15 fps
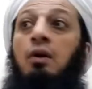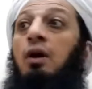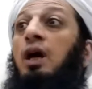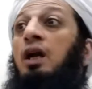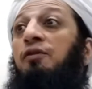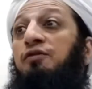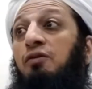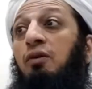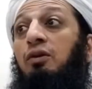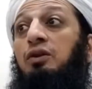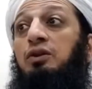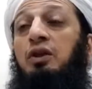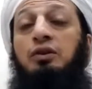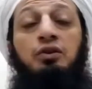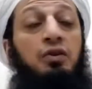And of
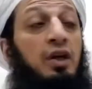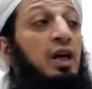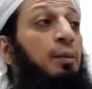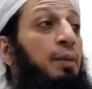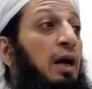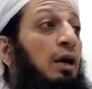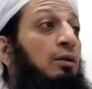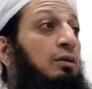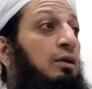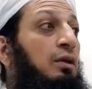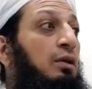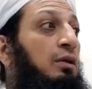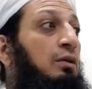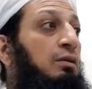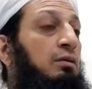course, just think about
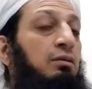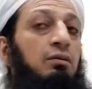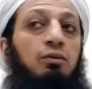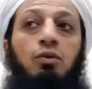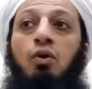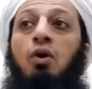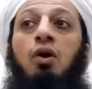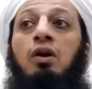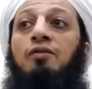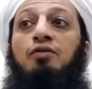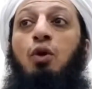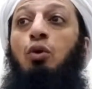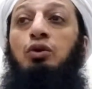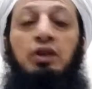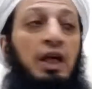all of
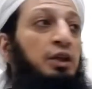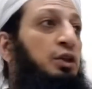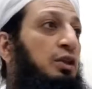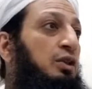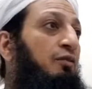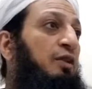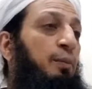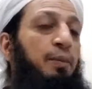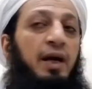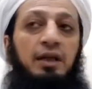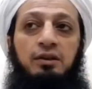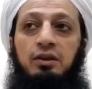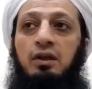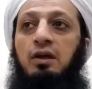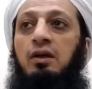those nations of the
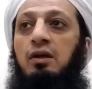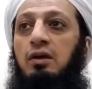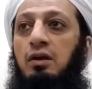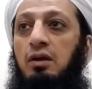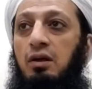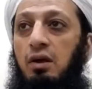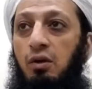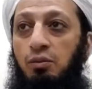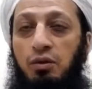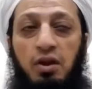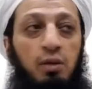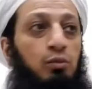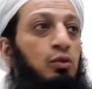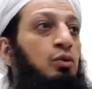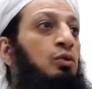past. Qawm
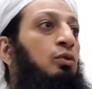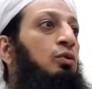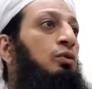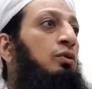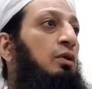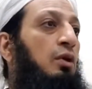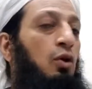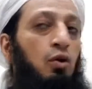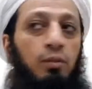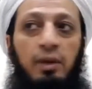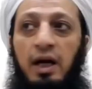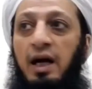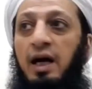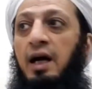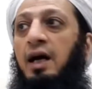Thamud,
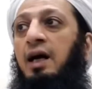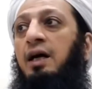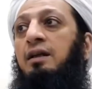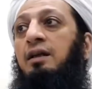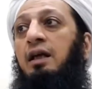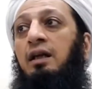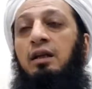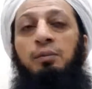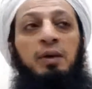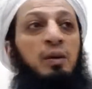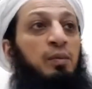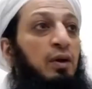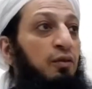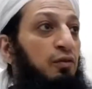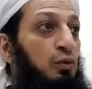Qawm Ad, and the
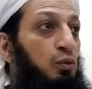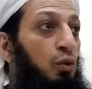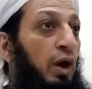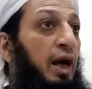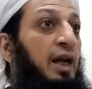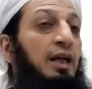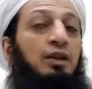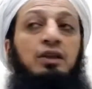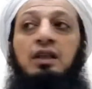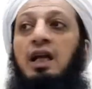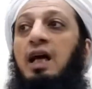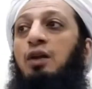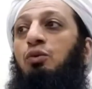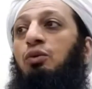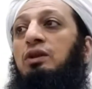people of Nuh alayhi
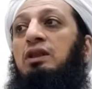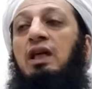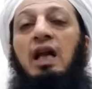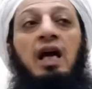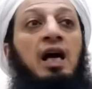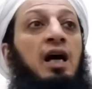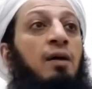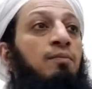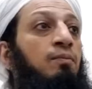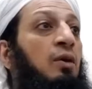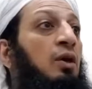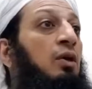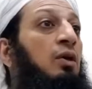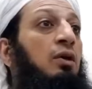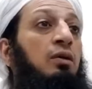salatu wasalam,
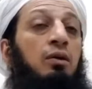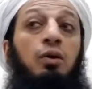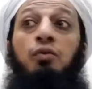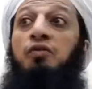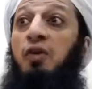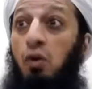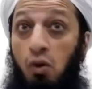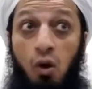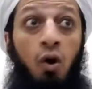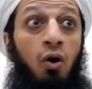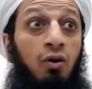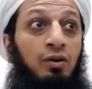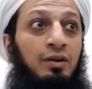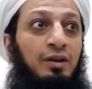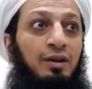uh,
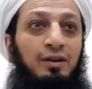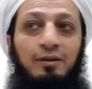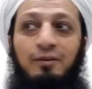Fir'aun,